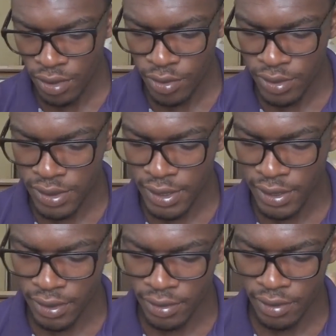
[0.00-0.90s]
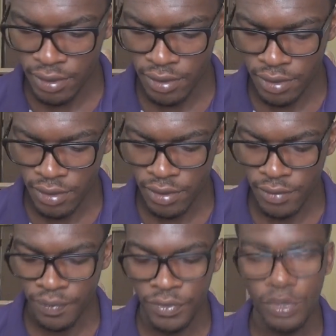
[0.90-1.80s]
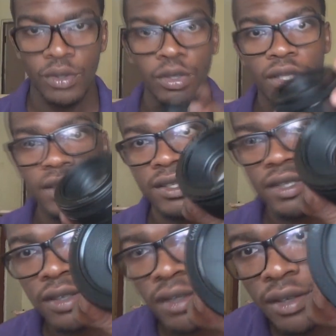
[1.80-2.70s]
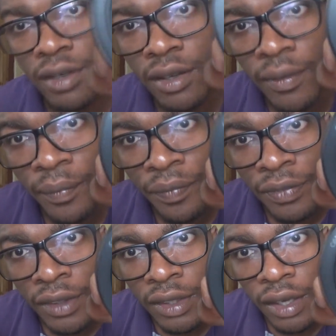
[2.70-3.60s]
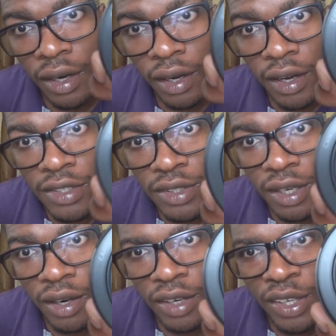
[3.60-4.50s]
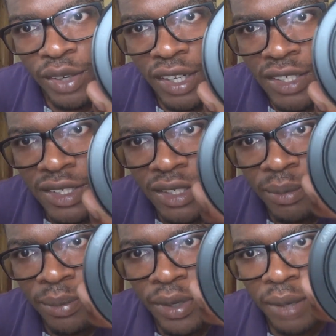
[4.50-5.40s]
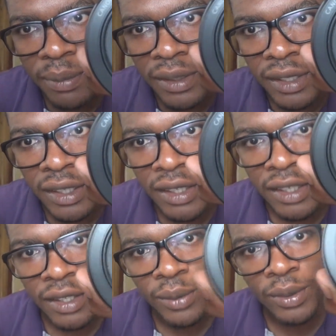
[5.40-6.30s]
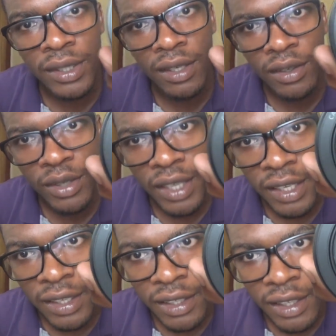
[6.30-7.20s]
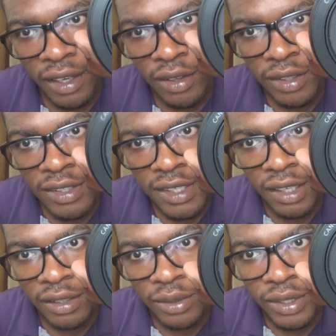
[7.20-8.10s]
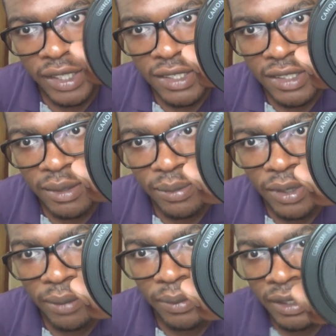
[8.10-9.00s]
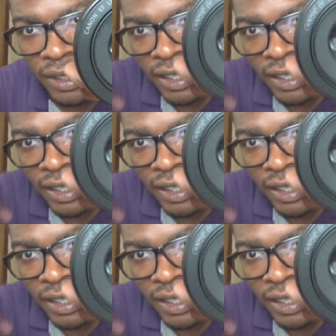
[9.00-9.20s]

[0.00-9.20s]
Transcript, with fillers: Oh, it's that. Look at this. The glass on, okay, you can't see it properly. With the, okay, here on this angle, you can see it properly.